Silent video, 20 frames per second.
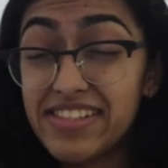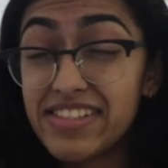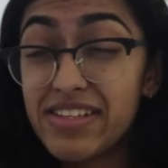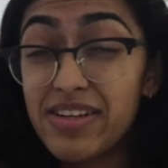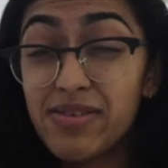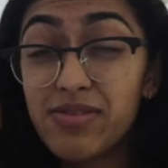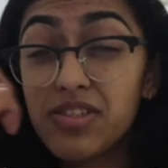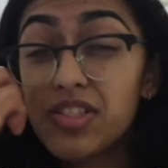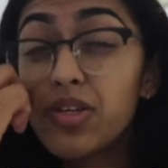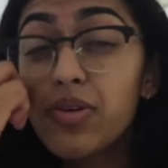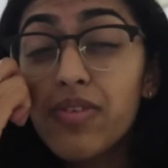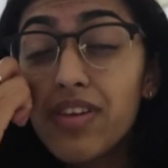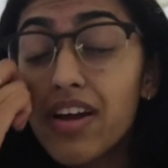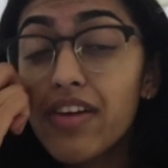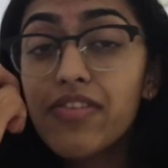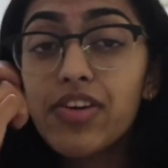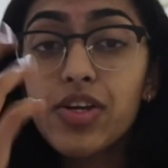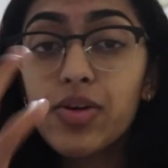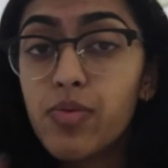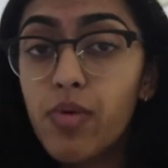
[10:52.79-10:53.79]
You know, do
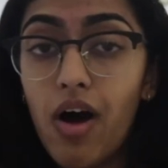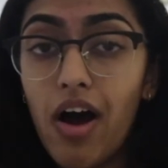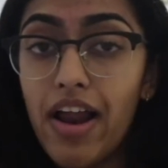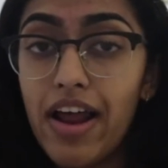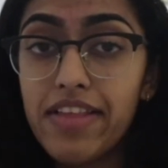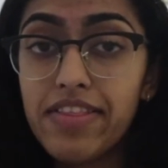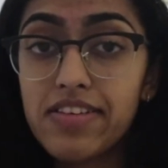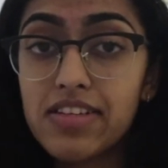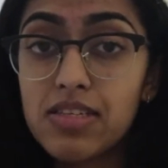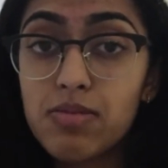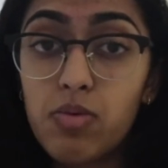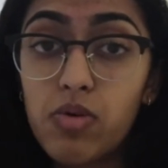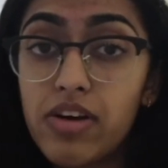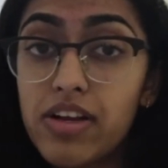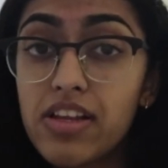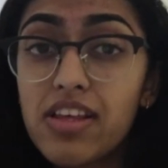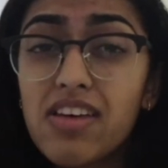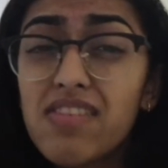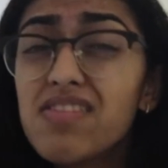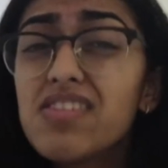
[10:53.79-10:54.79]
whatever you want at this
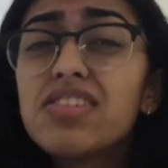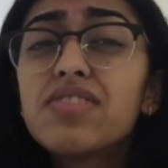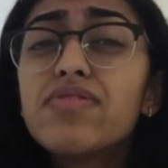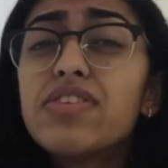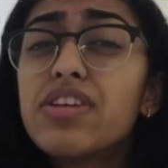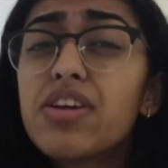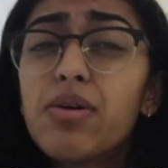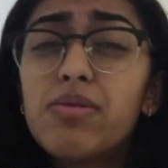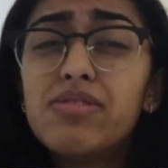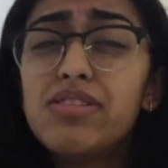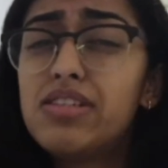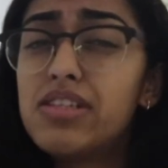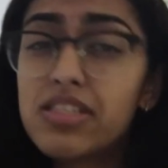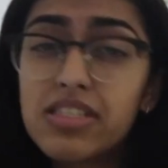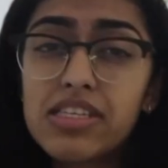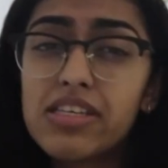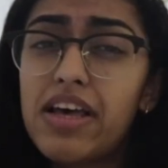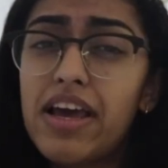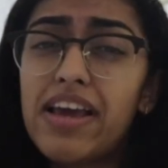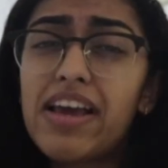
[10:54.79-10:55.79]
point. Give this video a
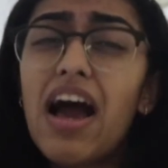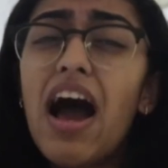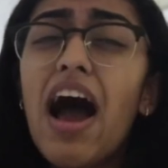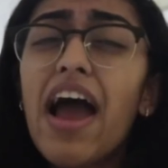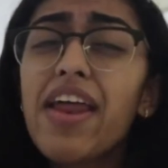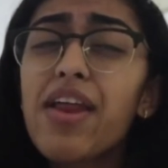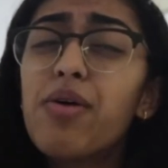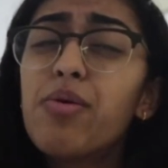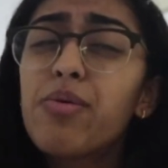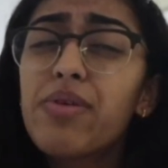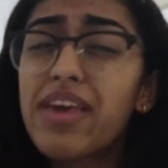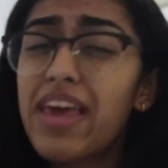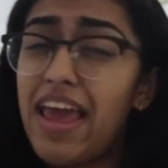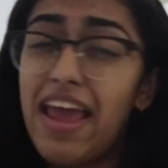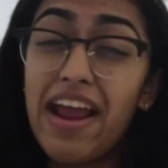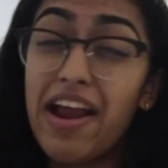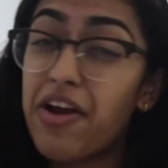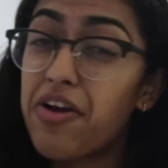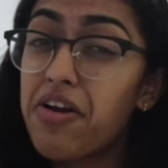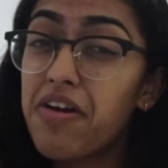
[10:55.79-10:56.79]
dislike. I don't
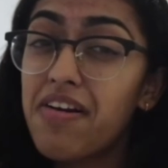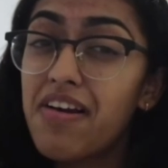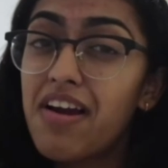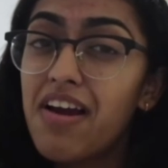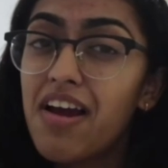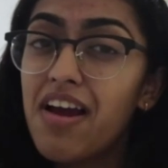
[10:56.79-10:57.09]
care.